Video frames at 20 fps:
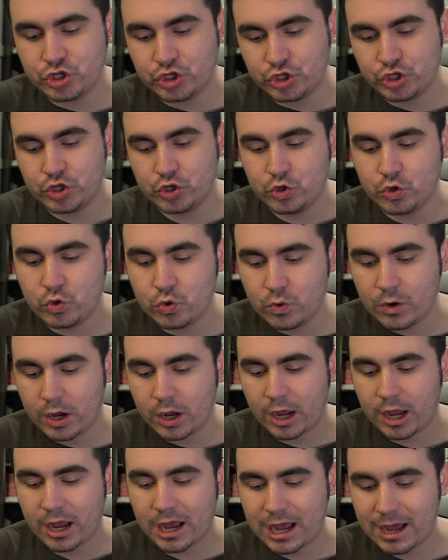to
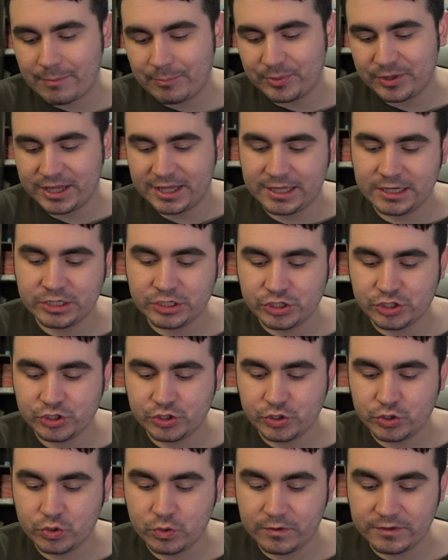hop
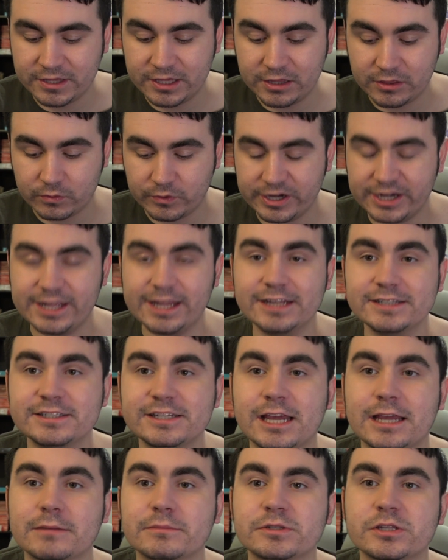into the 3DS
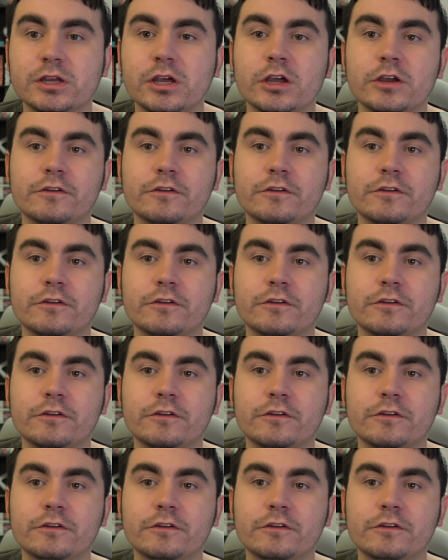games.